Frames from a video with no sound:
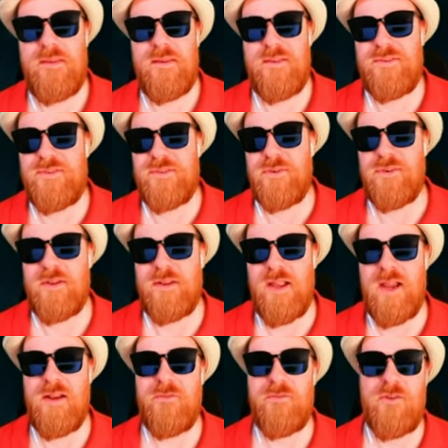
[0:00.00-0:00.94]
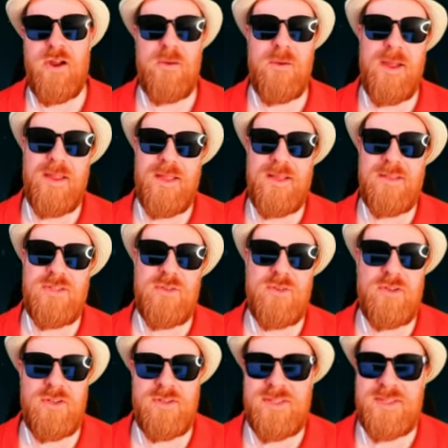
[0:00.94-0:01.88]
a certain kind of garb? I guess
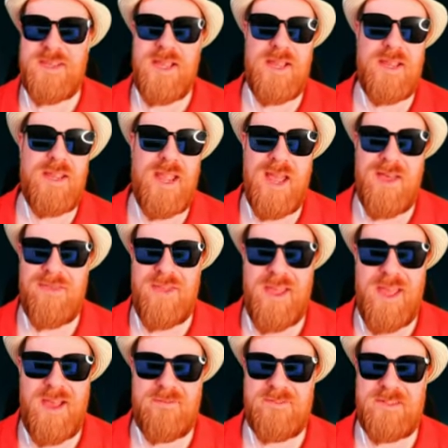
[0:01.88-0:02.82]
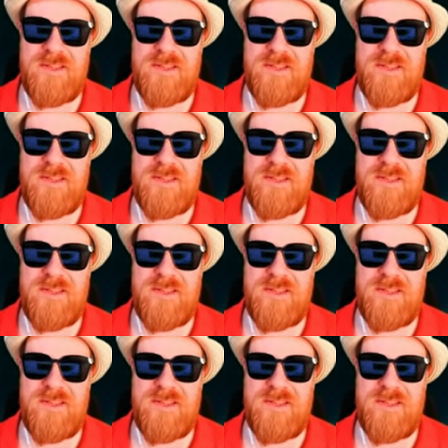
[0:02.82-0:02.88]
you could say, yeah, they have